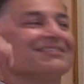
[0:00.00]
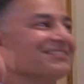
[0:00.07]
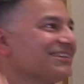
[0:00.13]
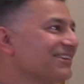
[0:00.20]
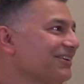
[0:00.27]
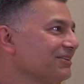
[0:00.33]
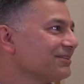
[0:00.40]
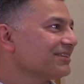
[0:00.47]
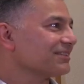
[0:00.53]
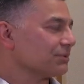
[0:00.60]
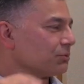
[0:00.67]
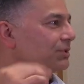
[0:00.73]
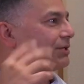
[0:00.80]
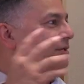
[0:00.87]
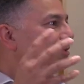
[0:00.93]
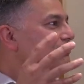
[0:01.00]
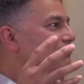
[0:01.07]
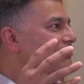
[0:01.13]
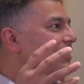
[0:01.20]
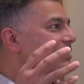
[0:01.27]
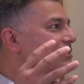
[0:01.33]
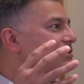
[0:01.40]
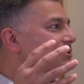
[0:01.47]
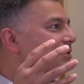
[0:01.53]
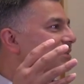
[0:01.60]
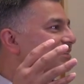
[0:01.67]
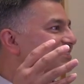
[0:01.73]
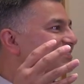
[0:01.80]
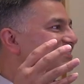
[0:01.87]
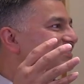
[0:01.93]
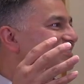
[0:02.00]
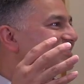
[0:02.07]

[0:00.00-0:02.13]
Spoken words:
like when you hear a friend doing,